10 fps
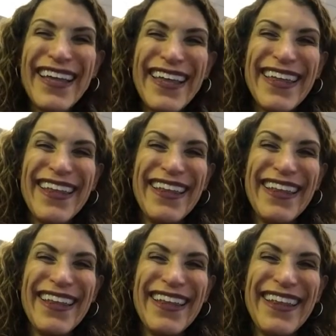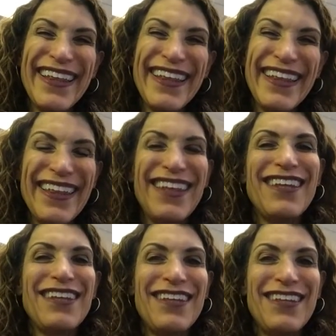
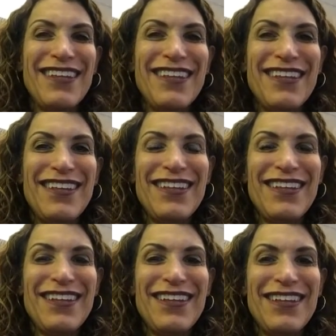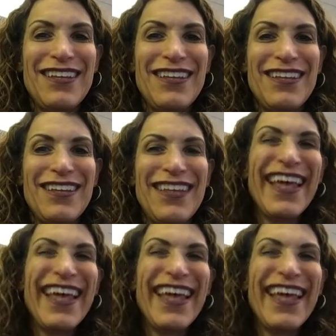[no speech]